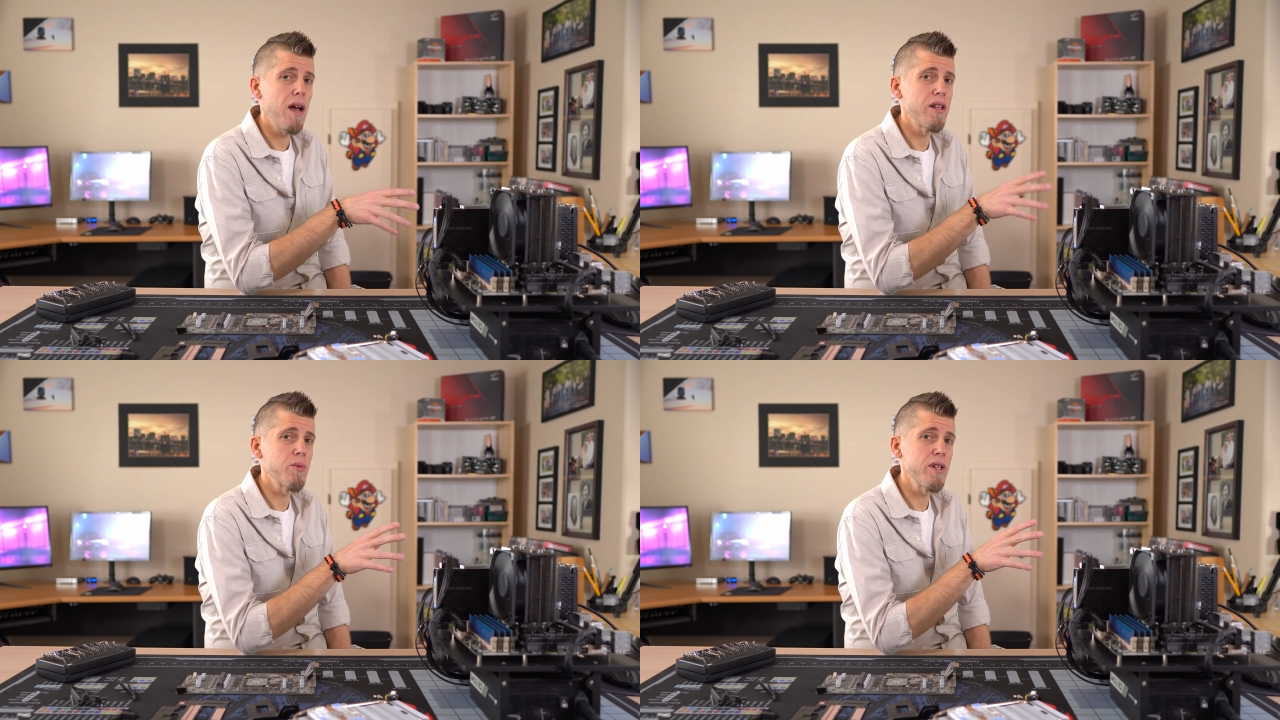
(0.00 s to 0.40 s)

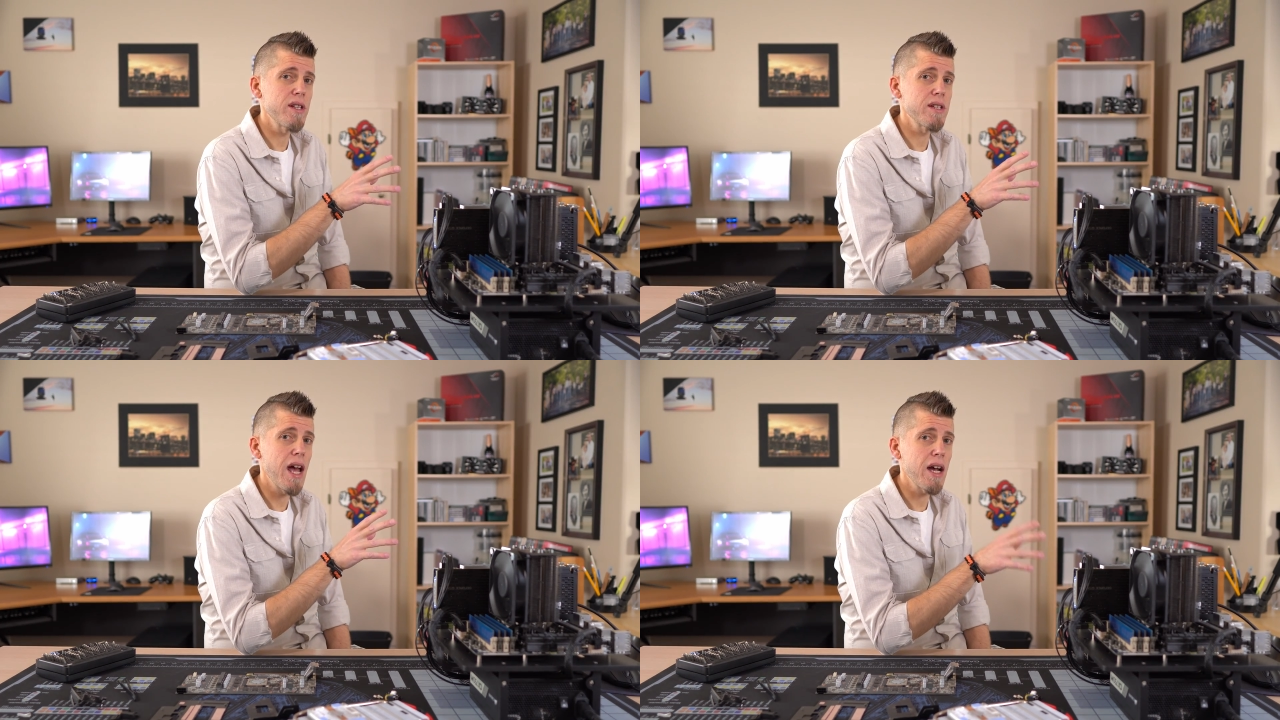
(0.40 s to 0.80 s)
as
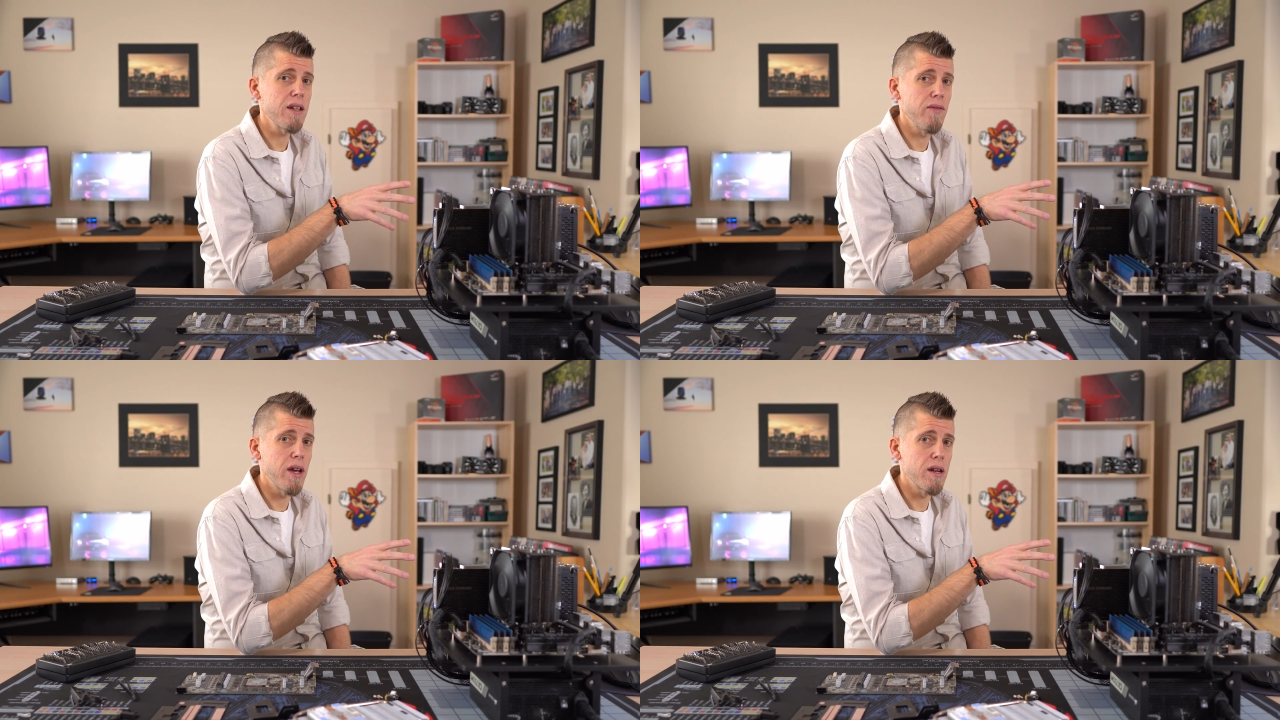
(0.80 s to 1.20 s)
once it's
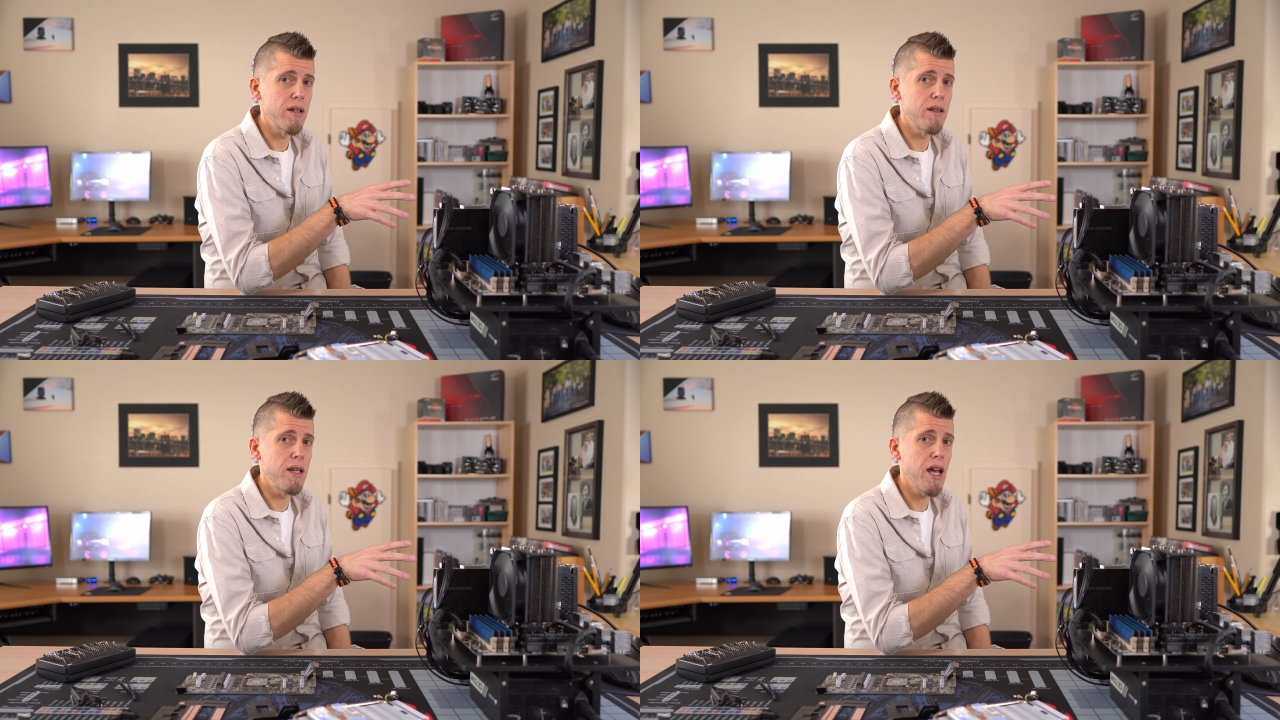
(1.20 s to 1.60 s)

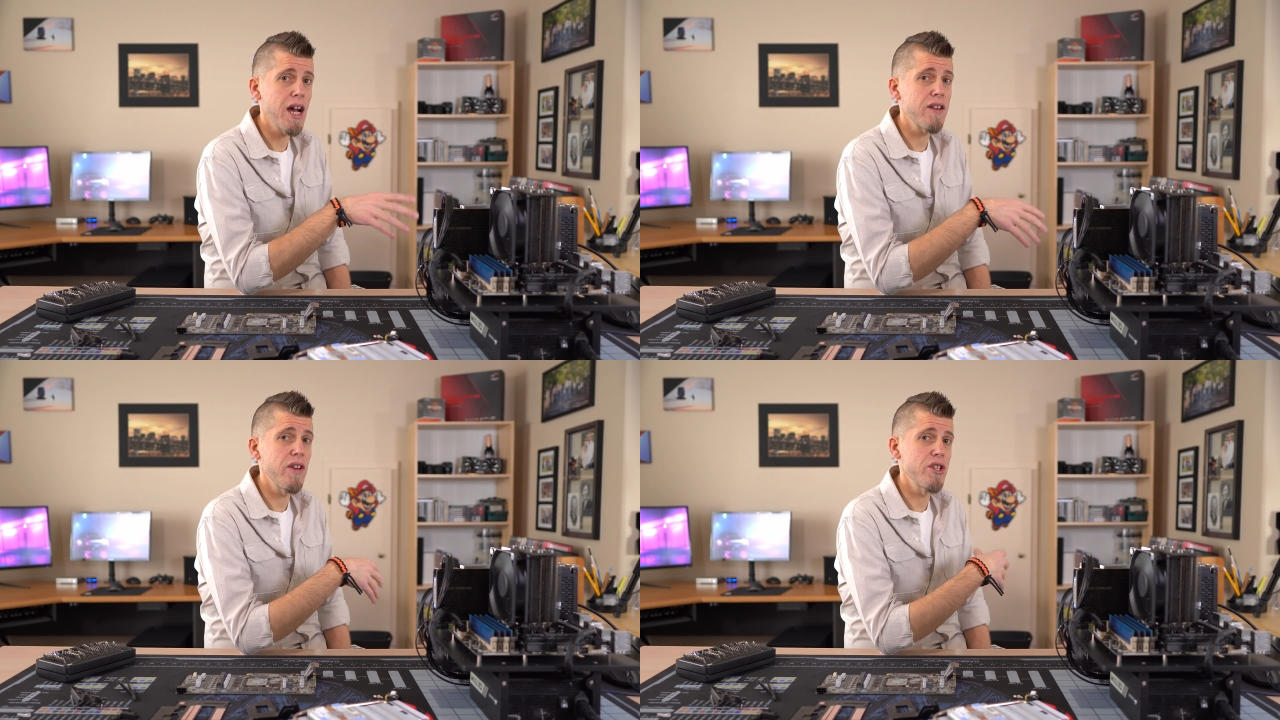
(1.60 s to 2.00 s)
activated, the
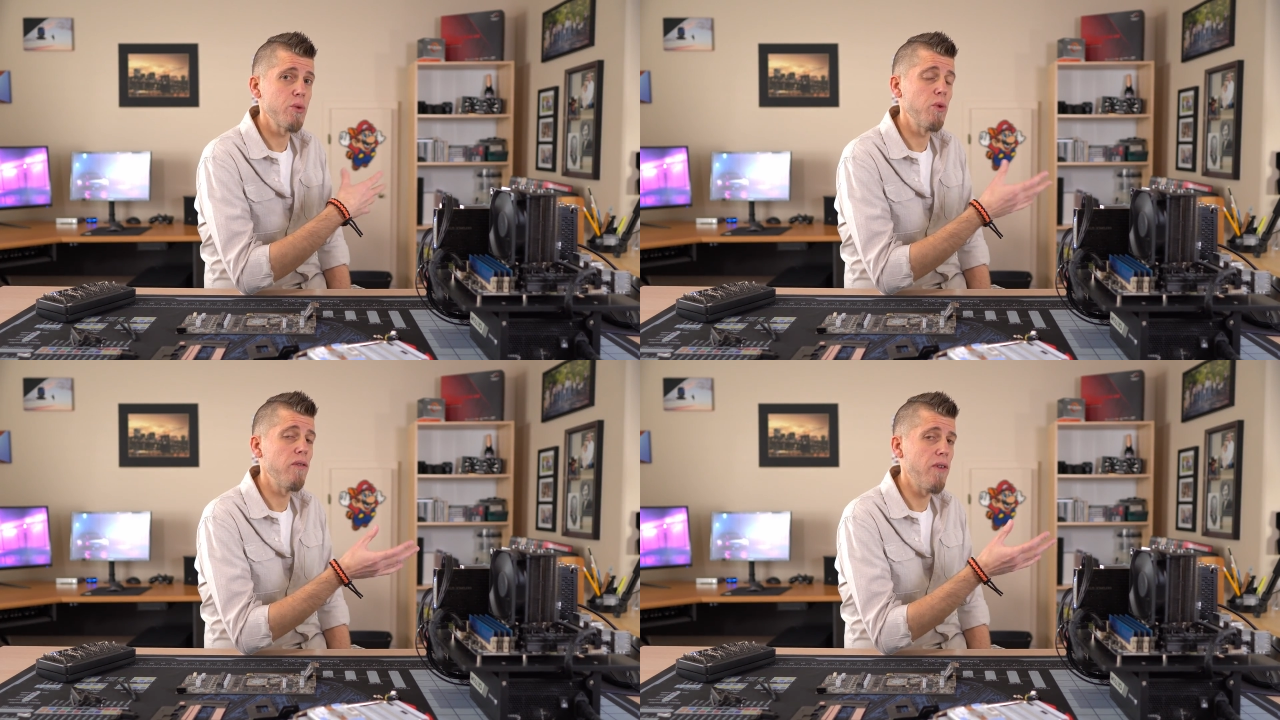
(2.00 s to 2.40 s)

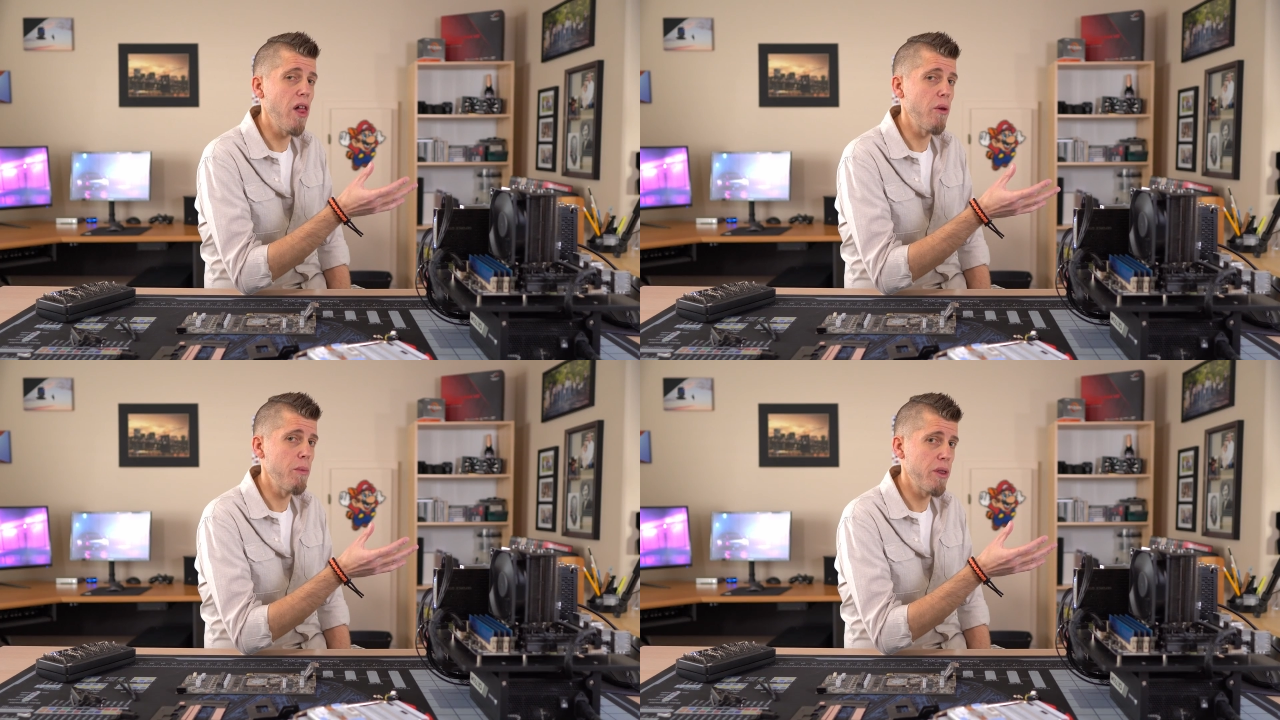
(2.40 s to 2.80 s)
activation will
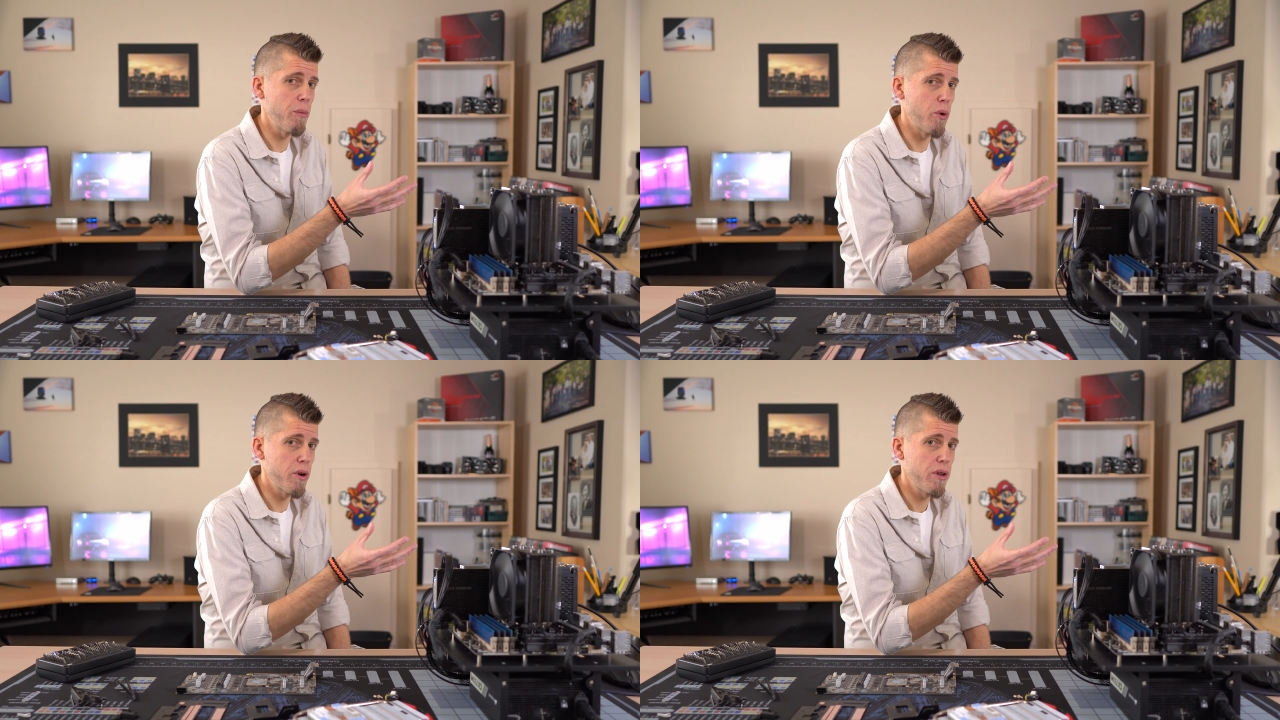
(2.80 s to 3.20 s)
follow
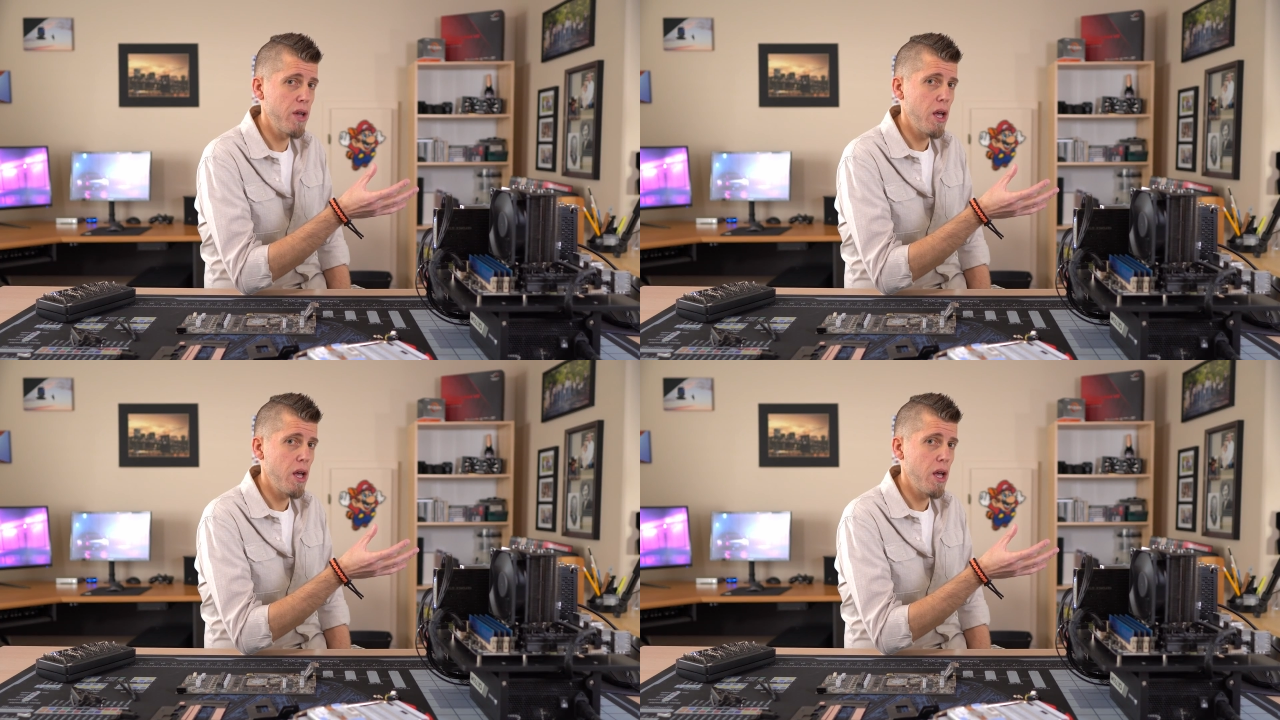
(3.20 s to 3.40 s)
motherboard.